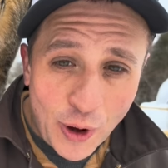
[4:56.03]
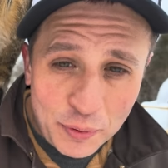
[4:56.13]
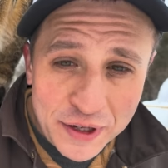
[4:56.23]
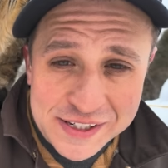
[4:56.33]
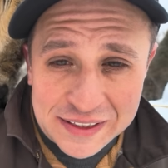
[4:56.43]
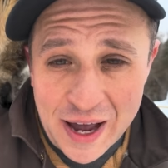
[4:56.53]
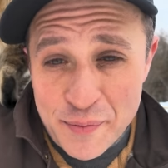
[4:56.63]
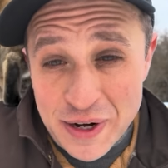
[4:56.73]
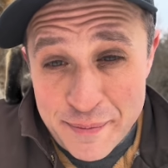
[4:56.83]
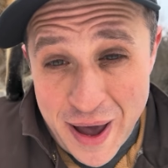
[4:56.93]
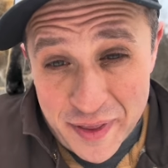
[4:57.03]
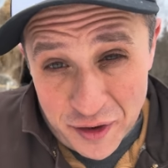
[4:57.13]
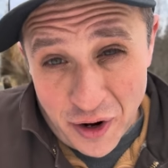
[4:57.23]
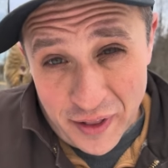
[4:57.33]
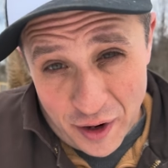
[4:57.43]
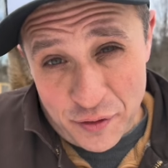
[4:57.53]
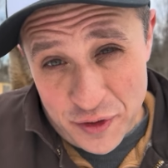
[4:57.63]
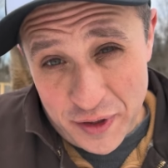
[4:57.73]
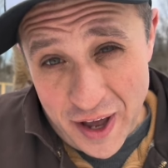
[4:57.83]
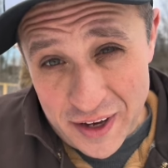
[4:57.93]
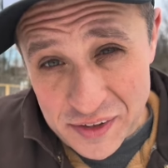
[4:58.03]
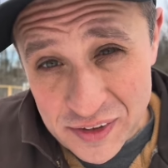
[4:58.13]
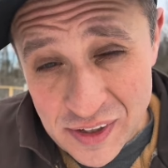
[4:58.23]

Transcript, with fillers: Well, please allow me to math it all out for you guys.